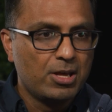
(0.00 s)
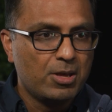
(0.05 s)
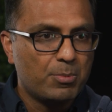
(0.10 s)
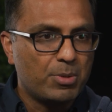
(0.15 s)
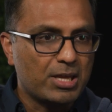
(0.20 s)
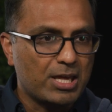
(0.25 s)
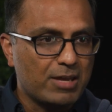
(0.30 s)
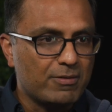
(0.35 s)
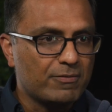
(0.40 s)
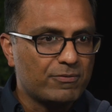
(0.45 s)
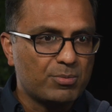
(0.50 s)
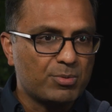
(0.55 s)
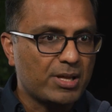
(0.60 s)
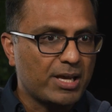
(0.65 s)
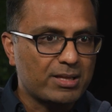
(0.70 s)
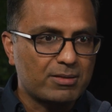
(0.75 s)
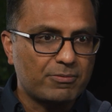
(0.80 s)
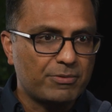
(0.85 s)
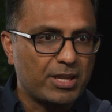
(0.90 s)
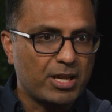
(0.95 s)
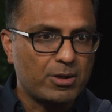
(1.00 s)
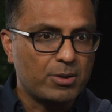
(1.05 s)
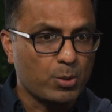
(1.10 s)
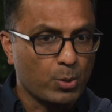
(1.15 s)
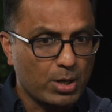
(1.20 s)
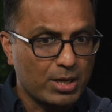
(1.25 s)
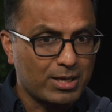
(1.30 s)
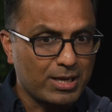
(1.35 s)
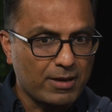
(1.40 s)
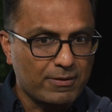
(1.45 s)
but even from like, you know,
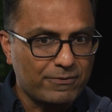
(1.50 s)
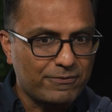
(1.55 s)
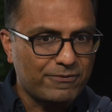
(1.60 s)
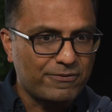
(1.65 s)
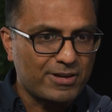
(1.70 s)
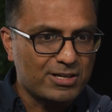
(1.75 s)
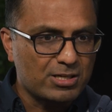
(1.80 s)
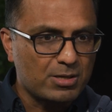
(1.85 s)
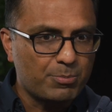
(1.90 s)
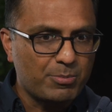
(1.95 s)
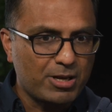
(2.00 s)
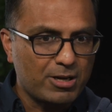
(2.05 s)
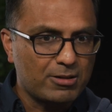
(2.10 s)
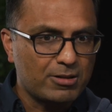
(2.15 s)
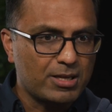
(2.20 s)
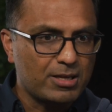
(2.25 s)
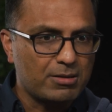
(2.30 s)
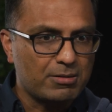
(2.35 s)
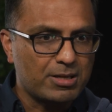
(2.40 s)
it can fundamentally,